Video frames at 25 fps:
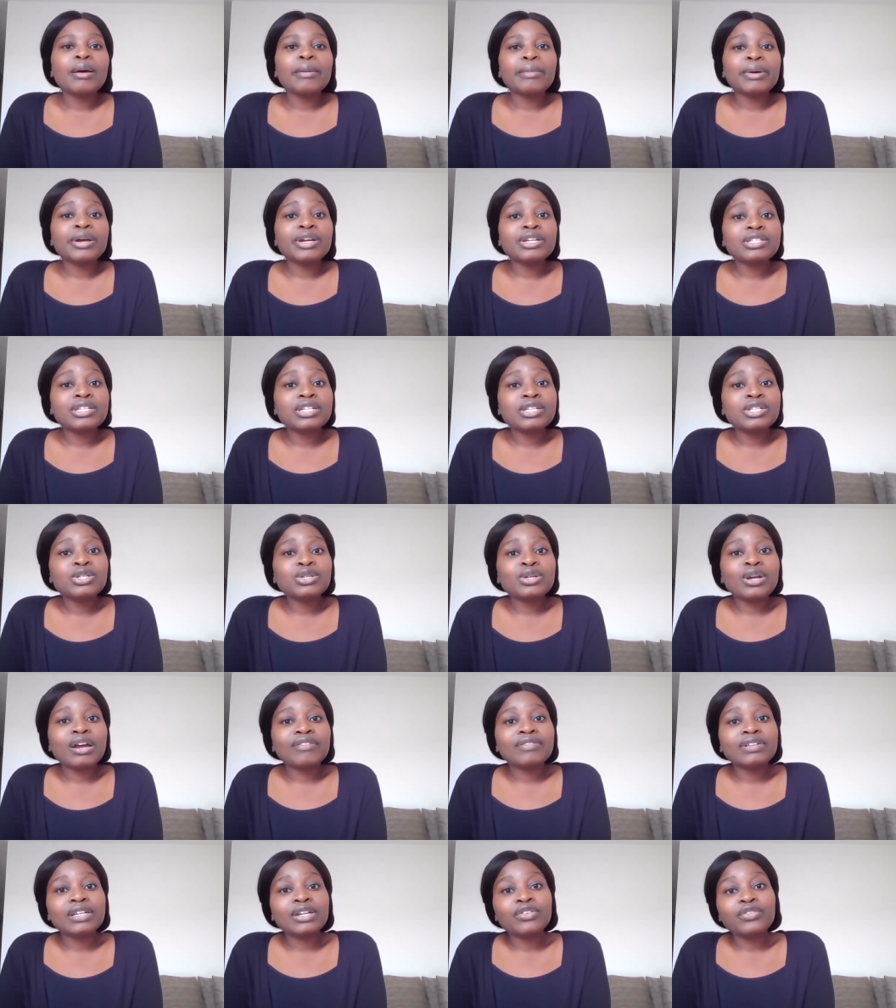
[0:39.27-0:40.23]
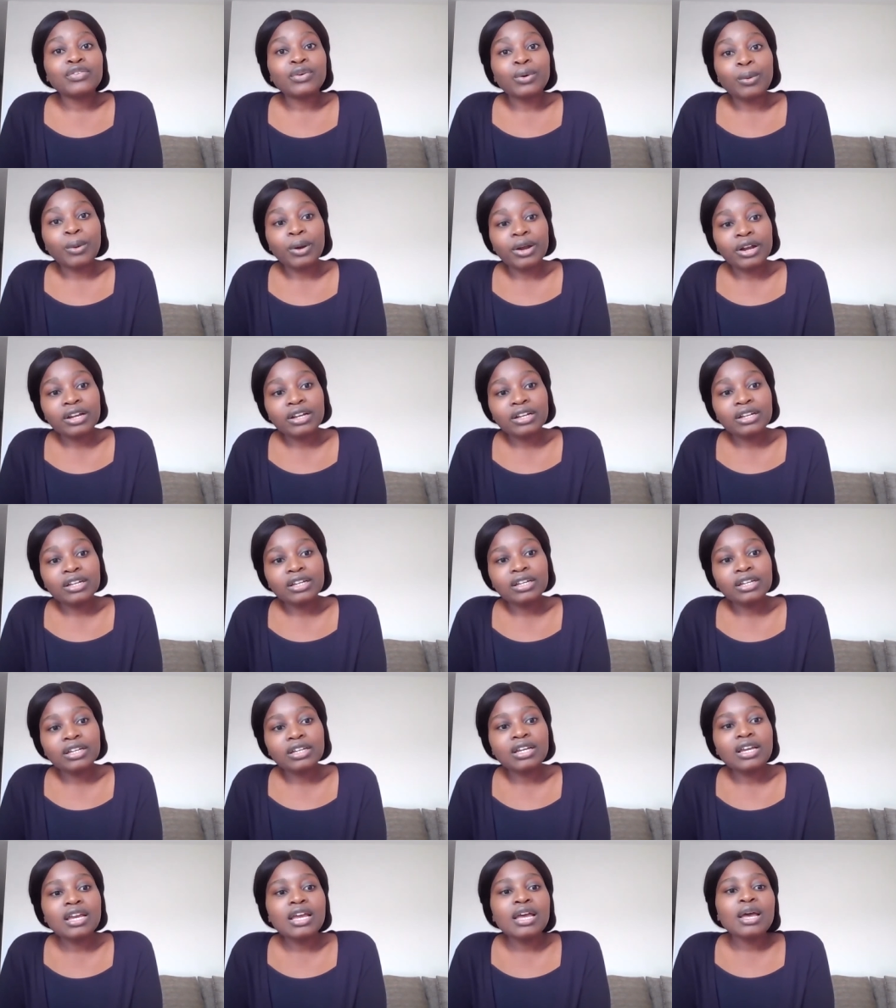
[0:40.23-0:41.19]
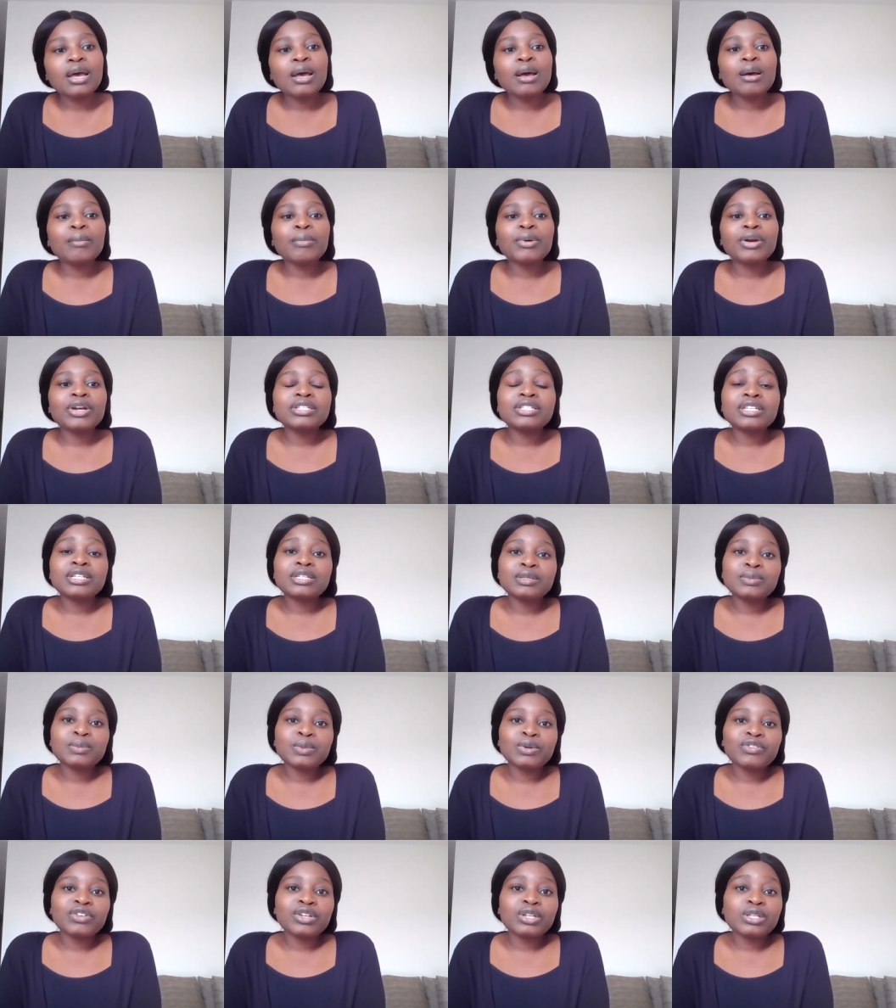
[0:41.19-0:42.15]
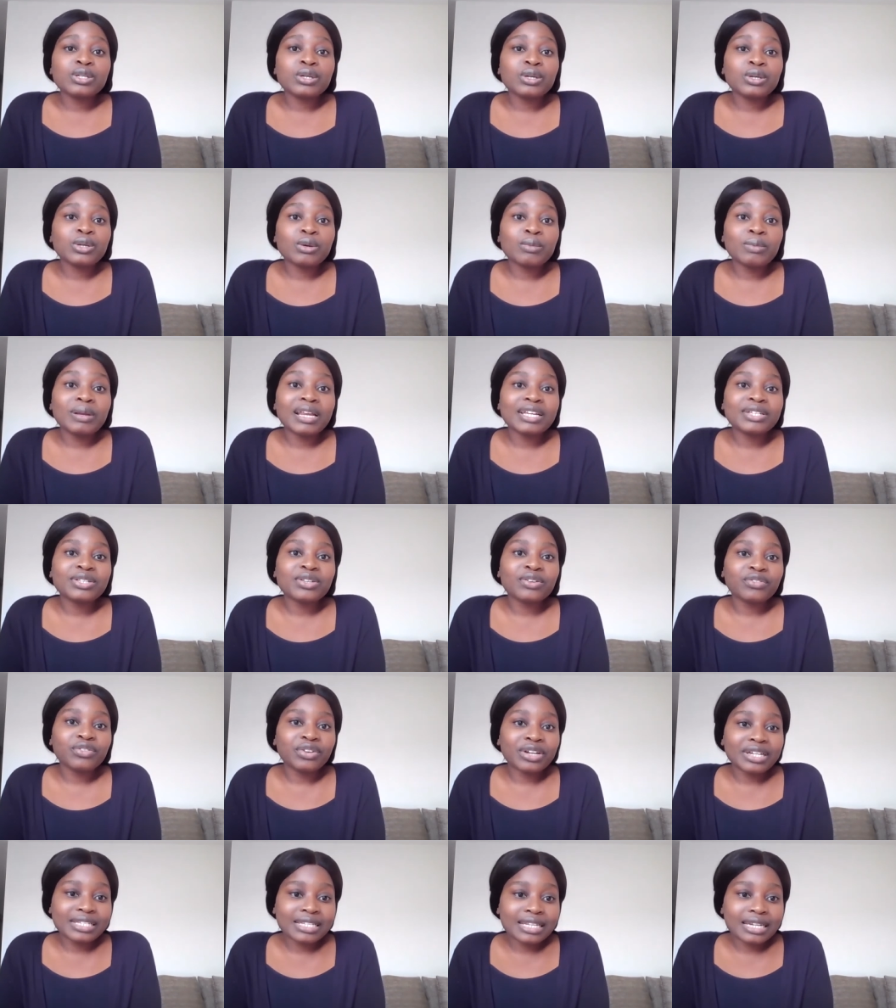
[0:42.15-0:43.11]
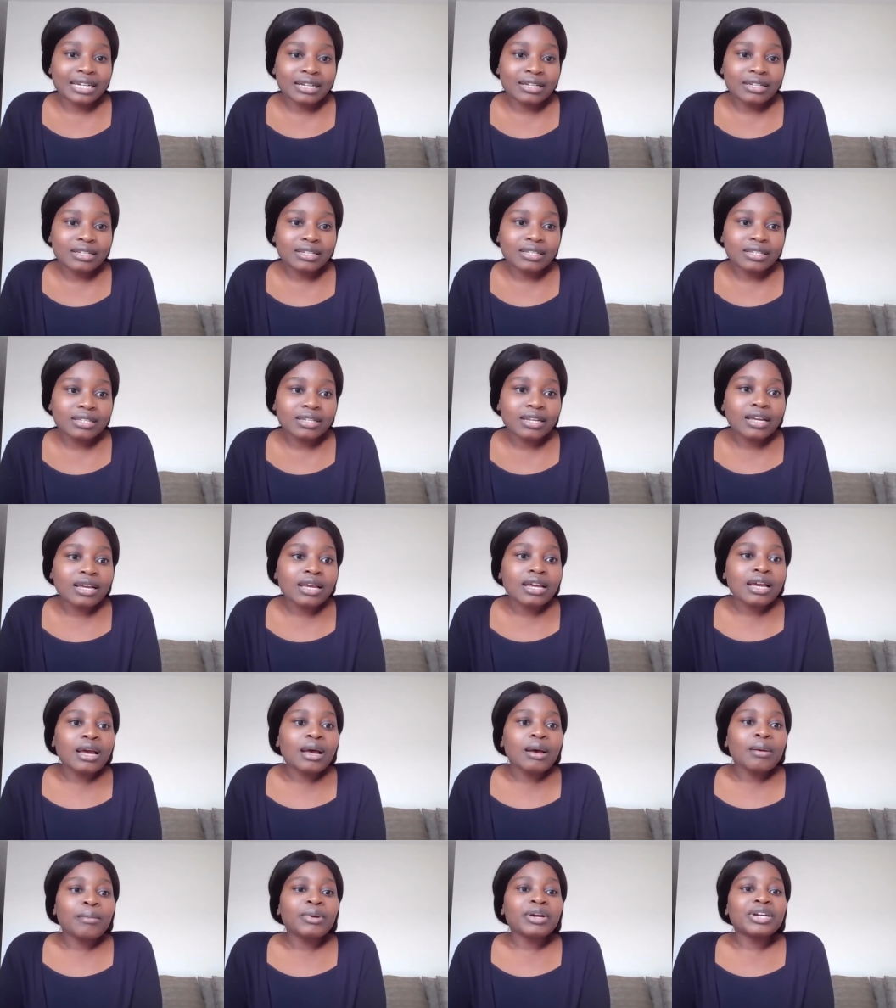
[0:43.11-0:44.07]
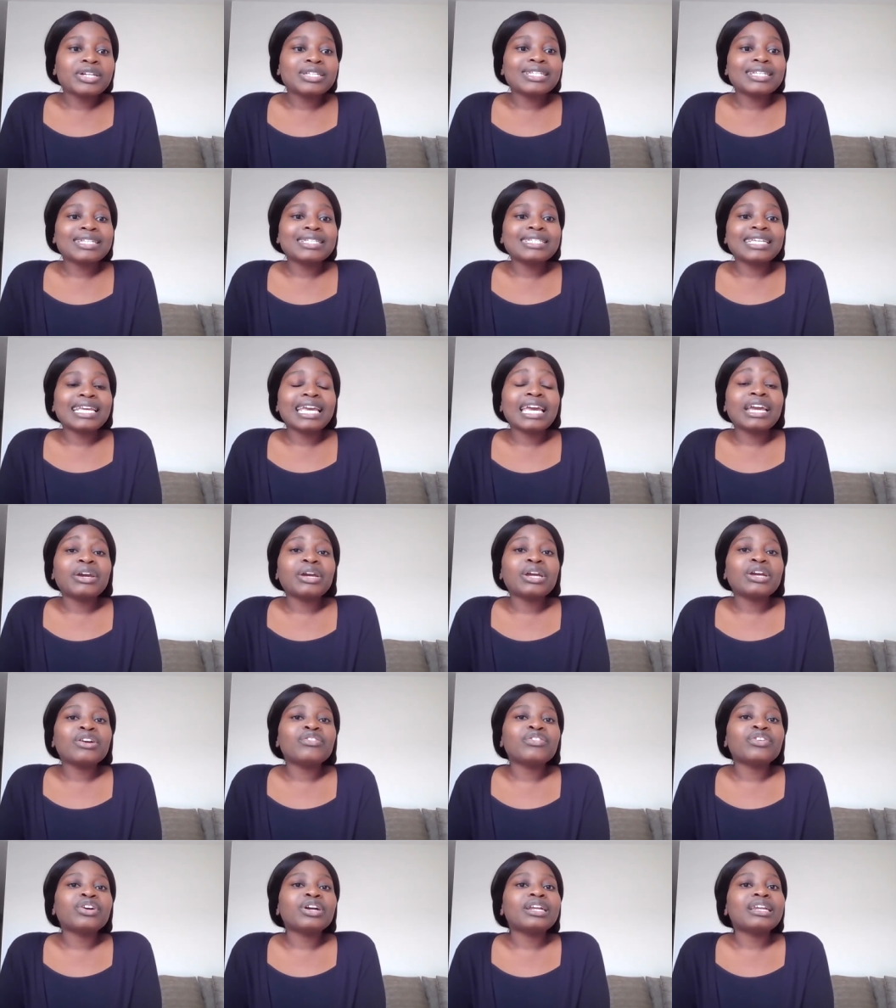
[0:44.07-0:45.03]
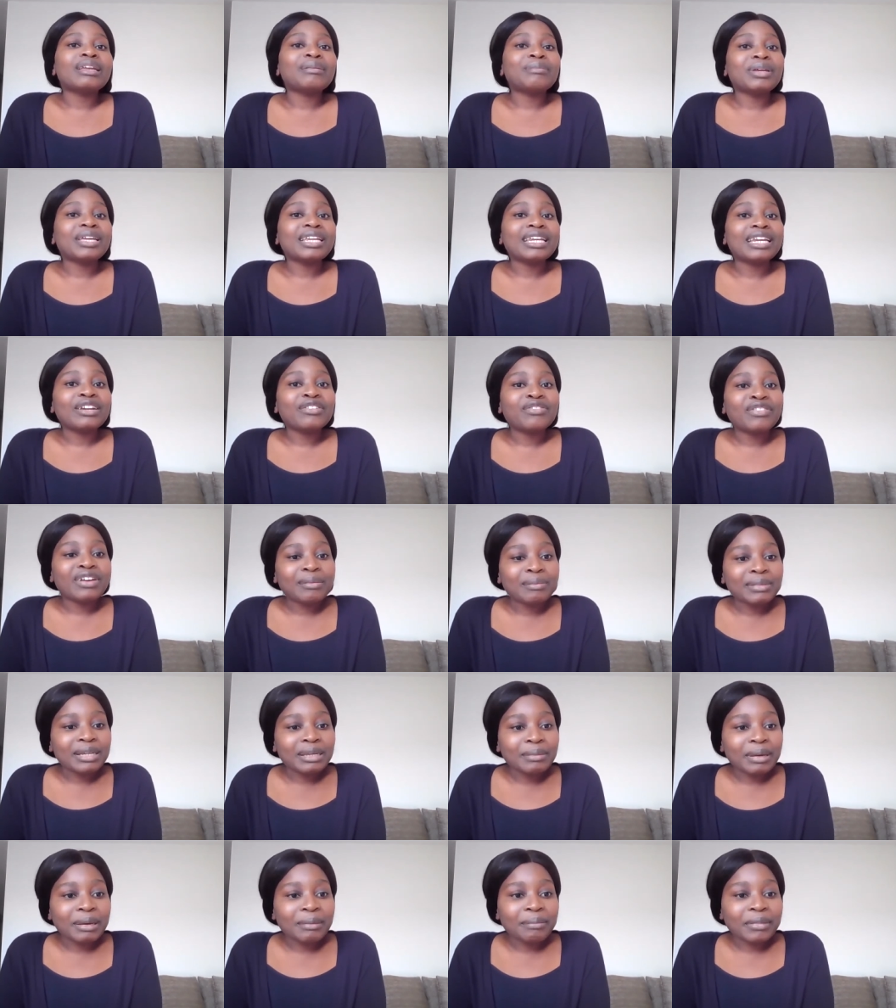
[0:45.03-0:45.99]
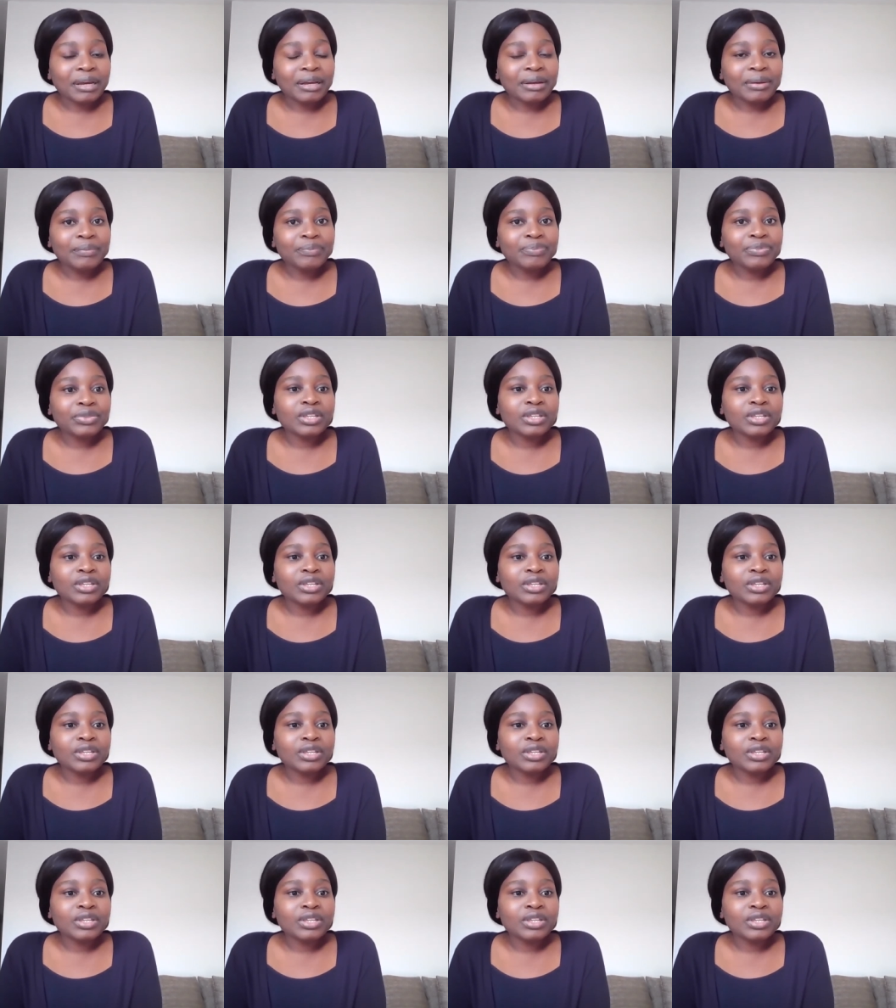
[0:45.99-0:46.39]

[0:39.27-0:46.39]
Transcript: Persons traveling for work, persons moving to a new place of residence, persons caring for an immediate family member,